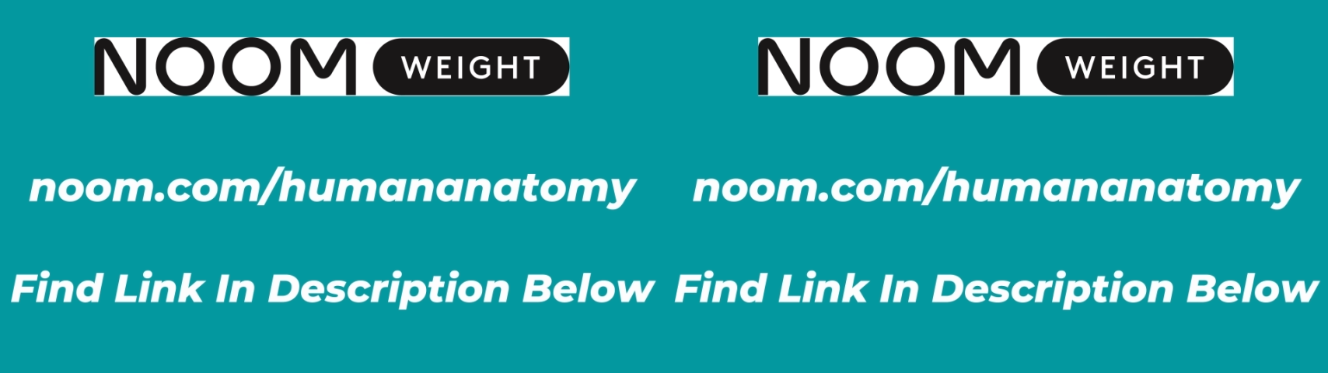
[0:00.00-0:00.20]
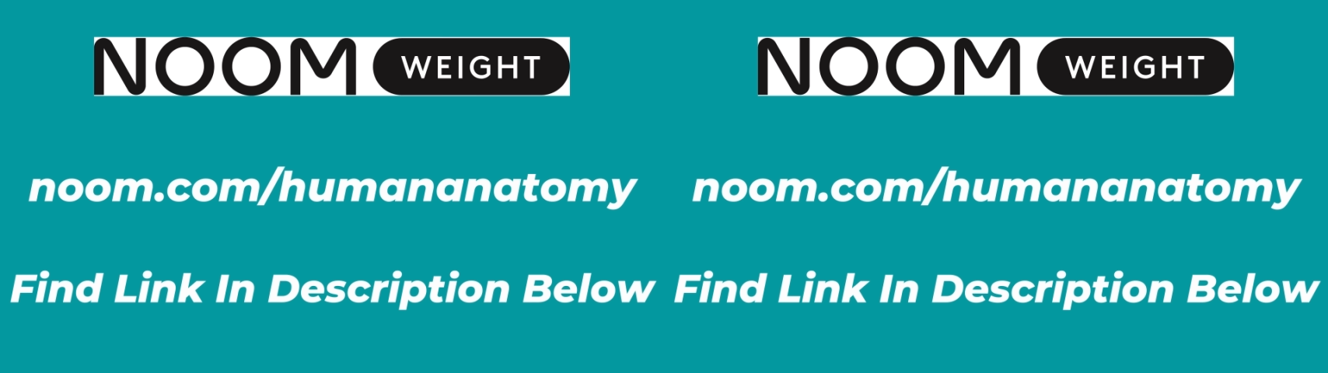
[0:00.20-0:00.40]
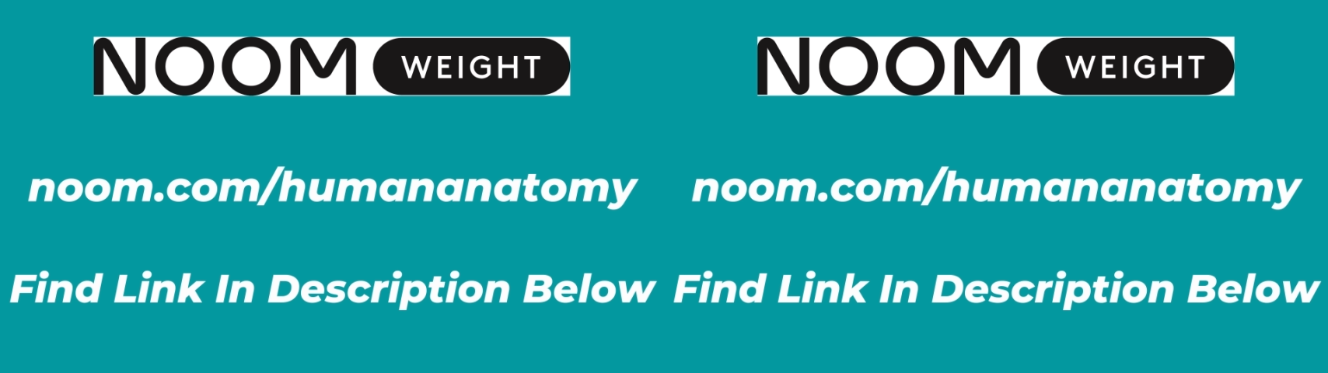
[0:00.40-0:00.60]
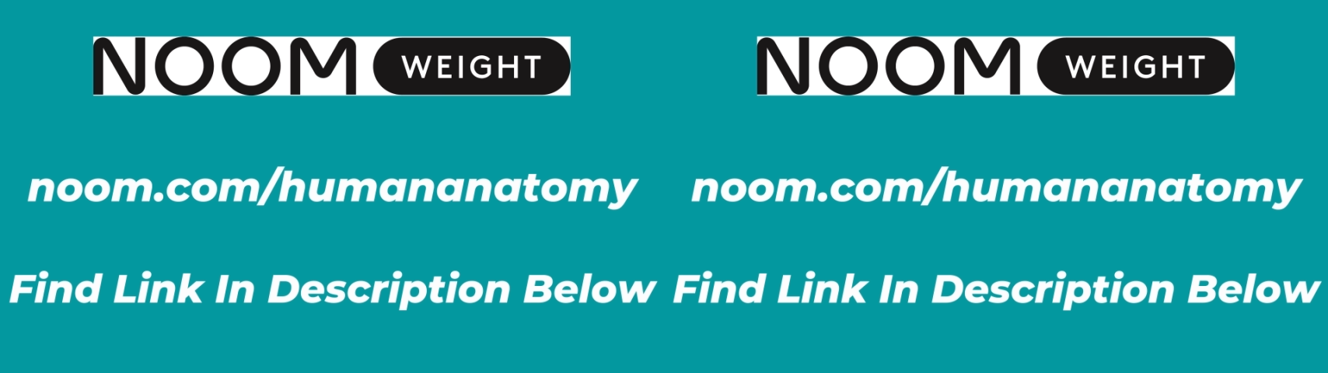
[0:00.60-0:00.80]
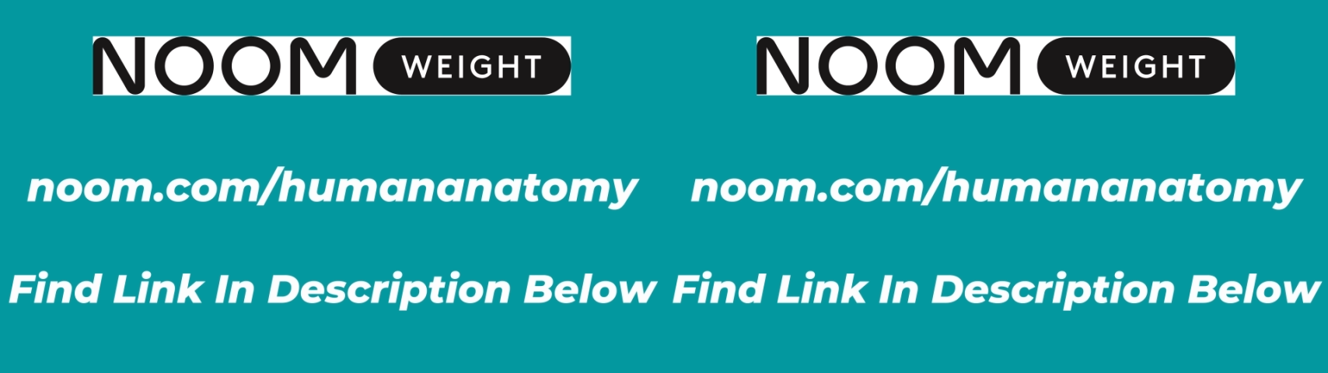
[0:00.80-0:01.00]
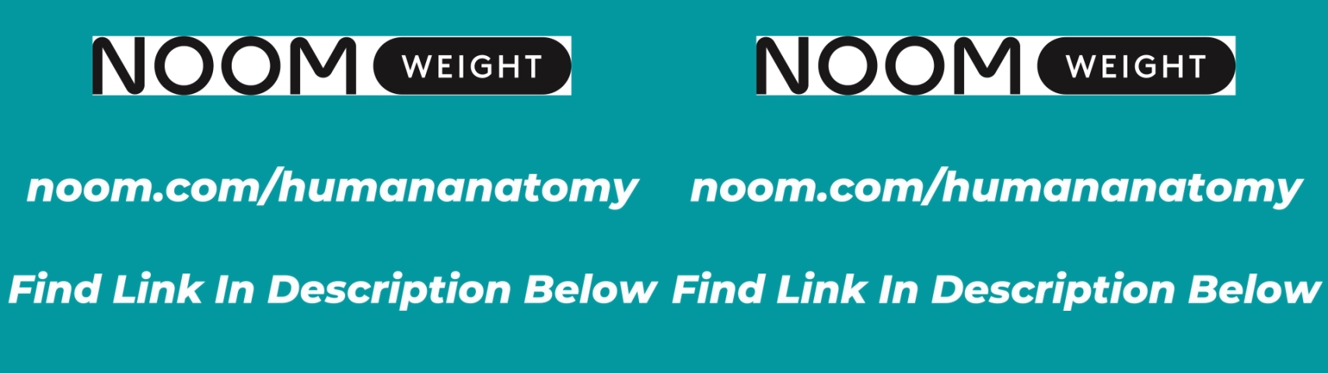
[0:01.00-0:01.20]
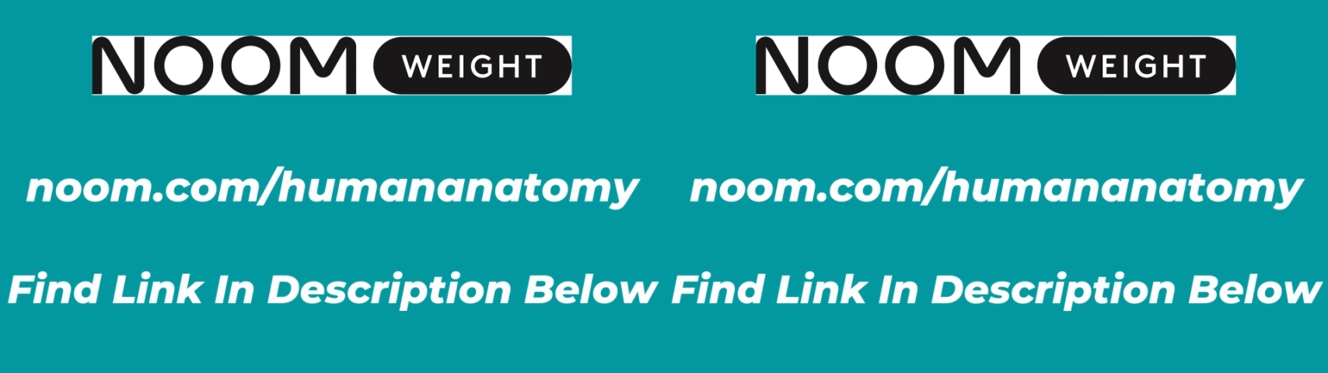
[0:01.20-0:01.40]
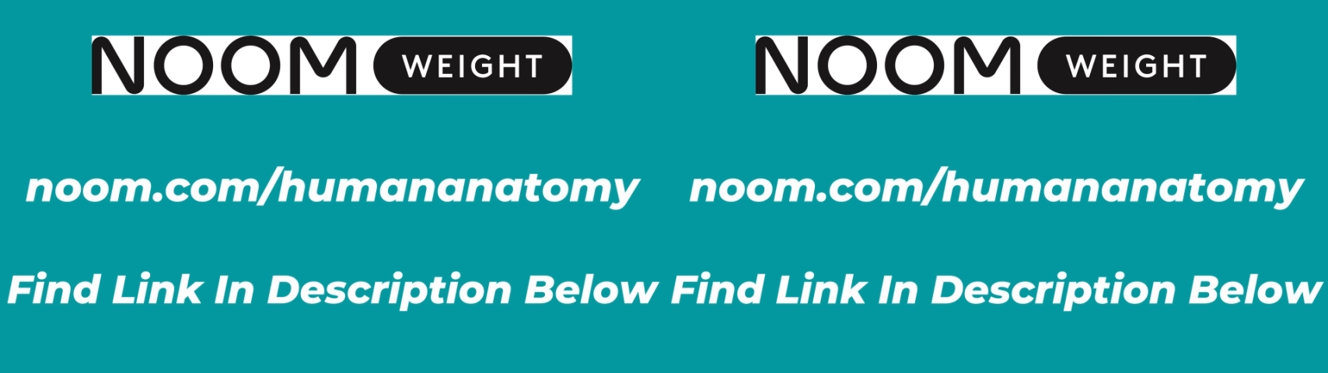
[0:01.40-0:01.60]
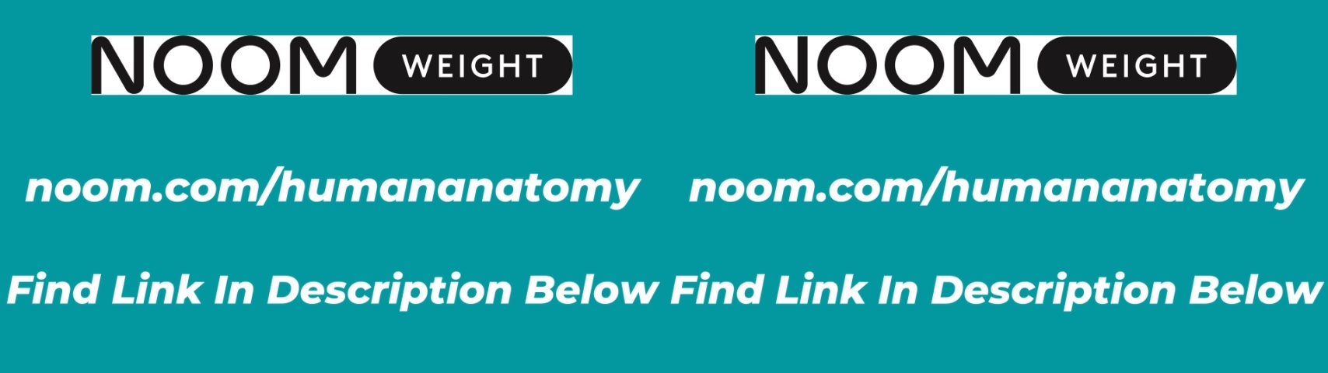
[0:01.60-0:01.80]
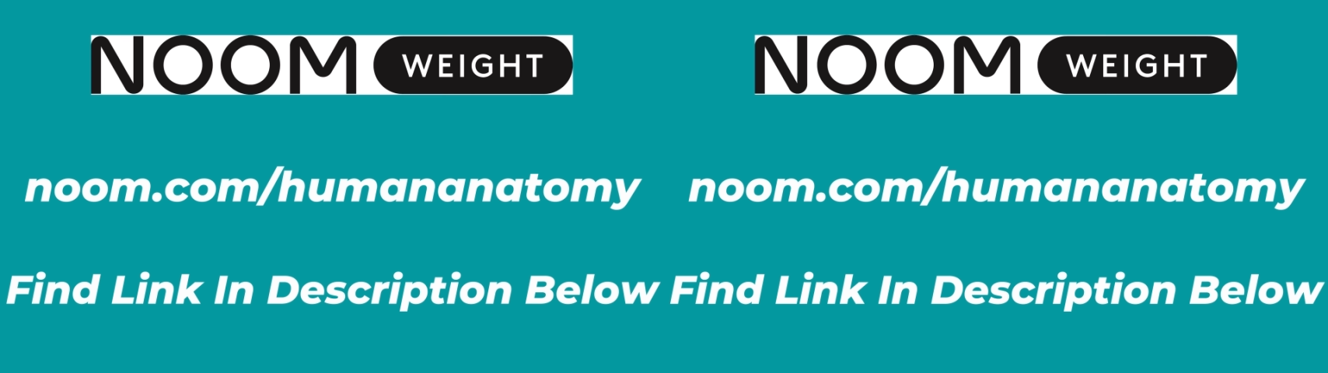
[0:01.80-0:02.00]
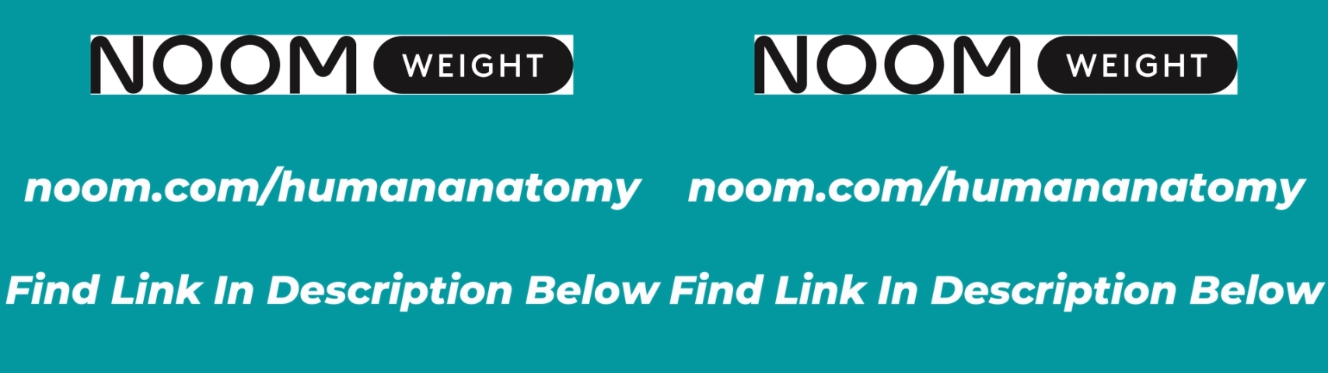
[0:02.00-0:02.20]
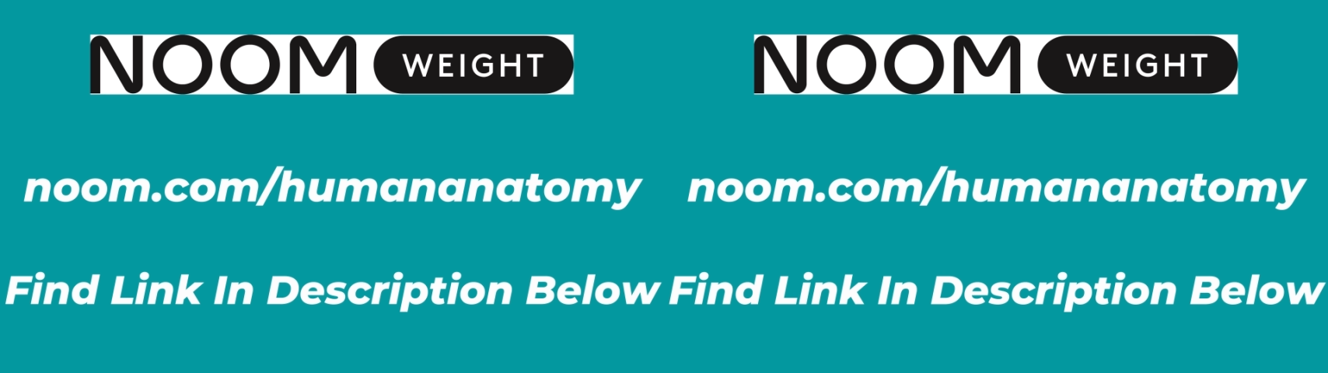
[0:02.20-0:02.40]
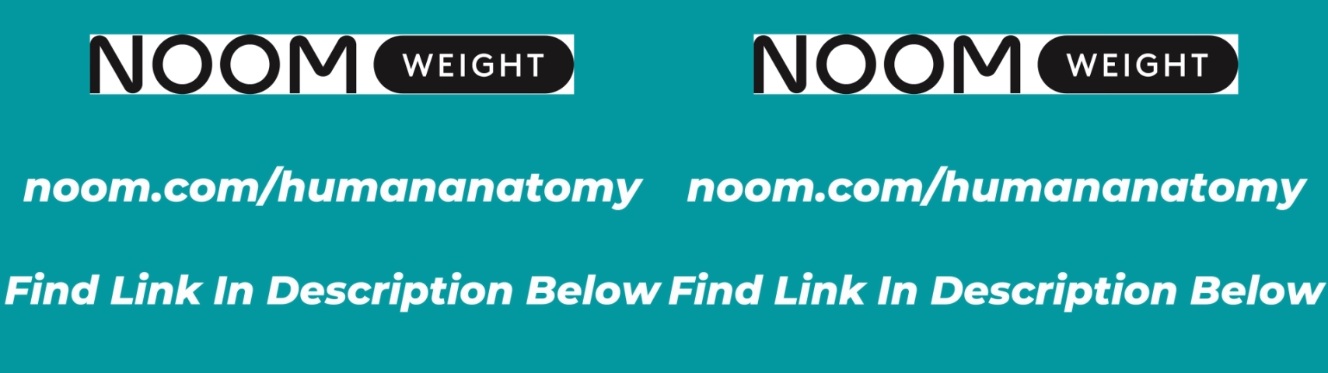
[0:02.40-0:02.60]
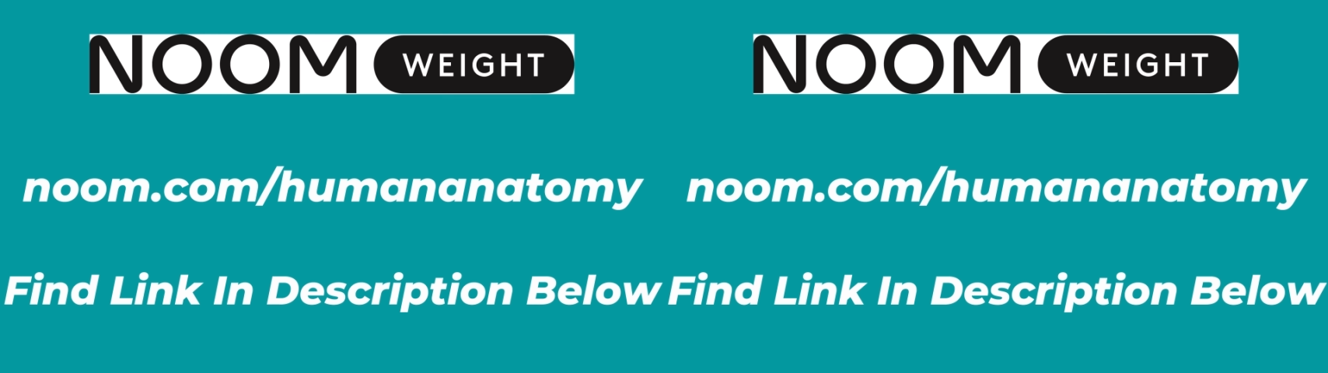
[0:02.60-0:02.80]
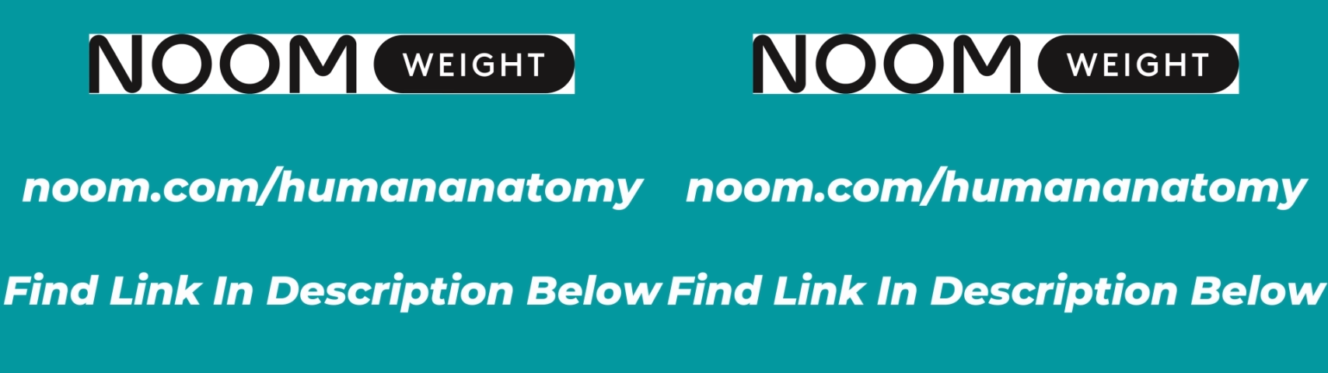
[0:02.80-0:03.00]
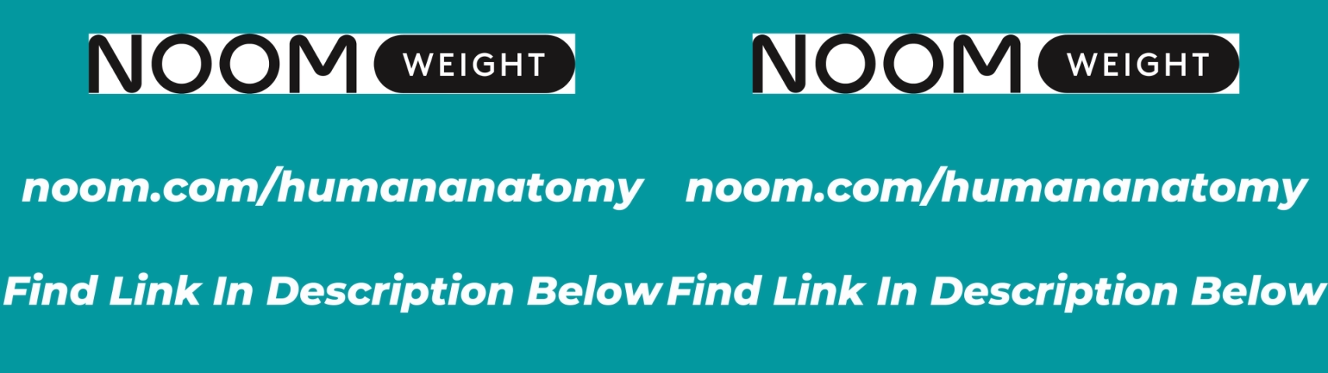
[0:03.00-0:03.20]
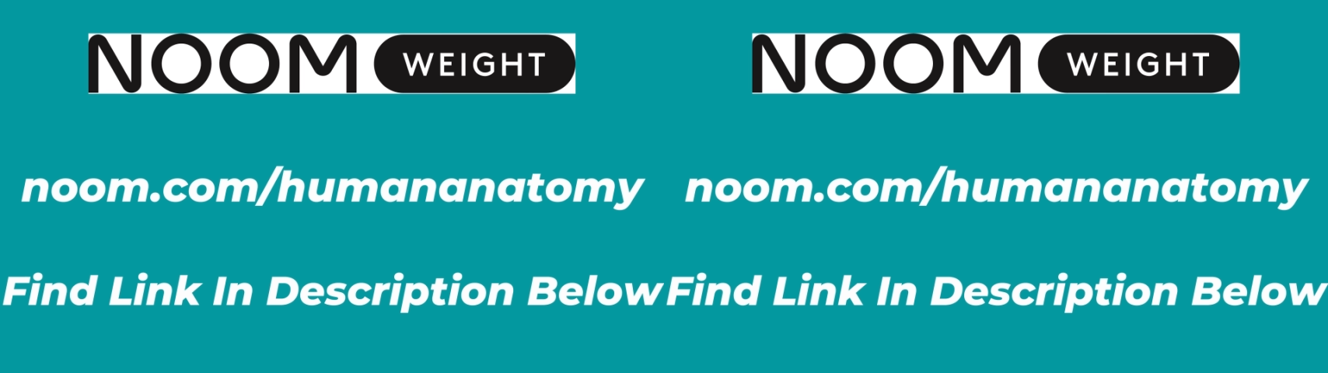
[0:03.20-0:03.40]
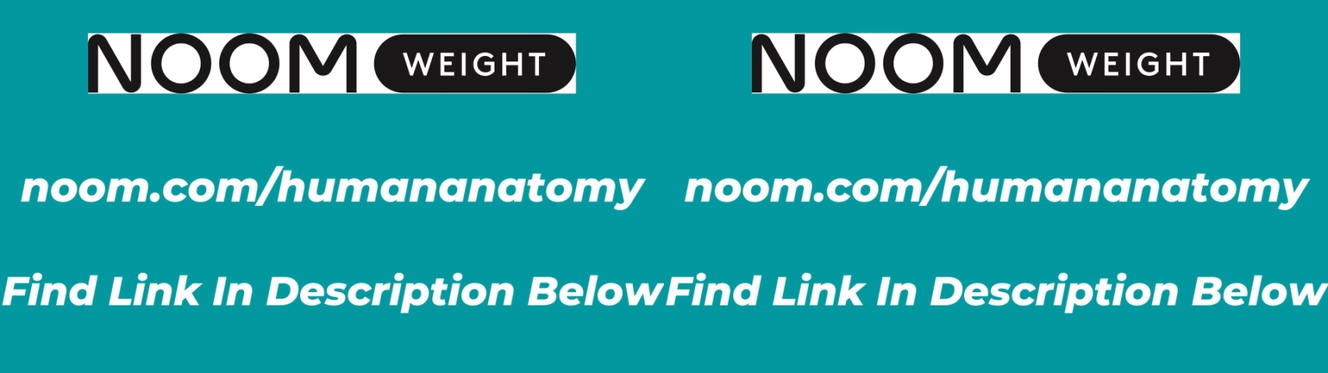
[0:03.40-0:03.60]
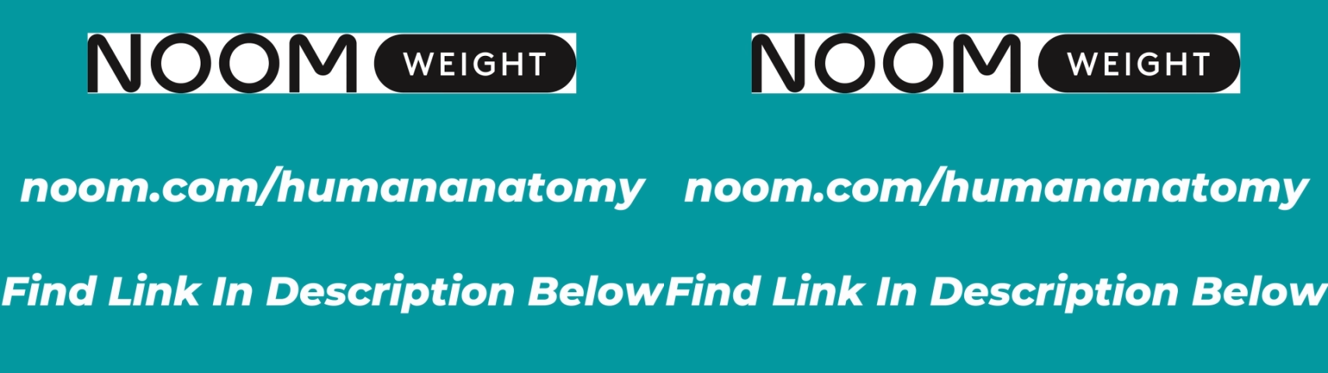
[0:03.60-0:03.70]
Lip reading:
Nobody's mouth can be seen.